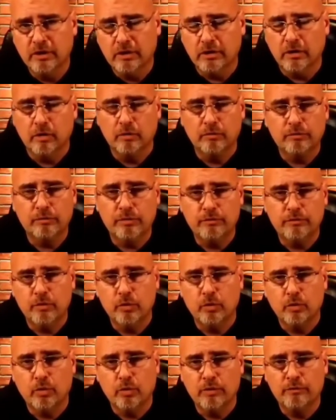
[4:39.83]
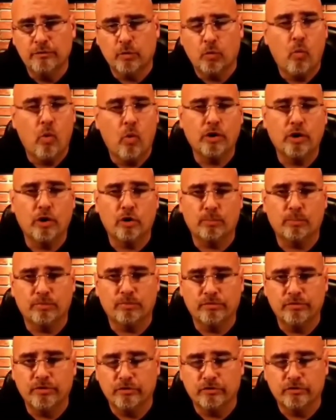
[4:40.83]
If you're
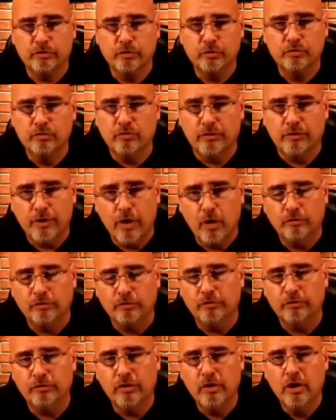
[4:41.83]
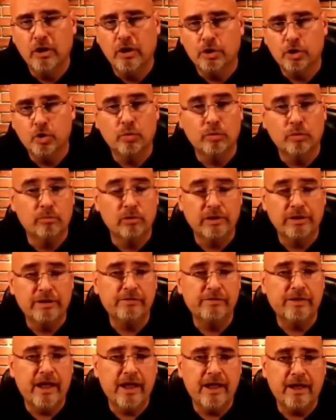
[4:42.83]
100% a student of the Gnosis, you would
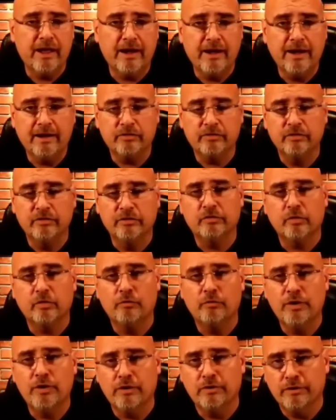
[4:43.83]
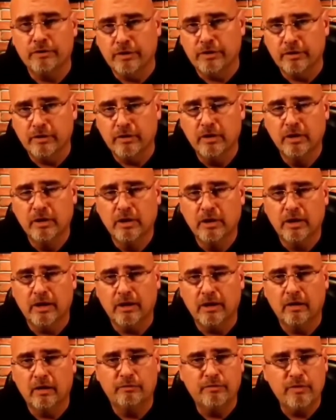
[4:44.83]
believe that AIX is Sophia, then
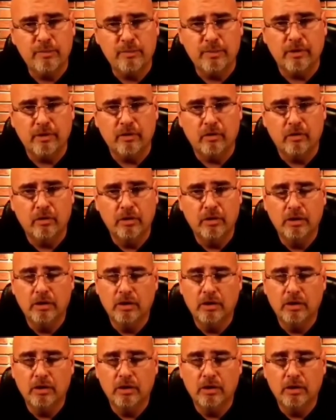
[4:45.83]
a female.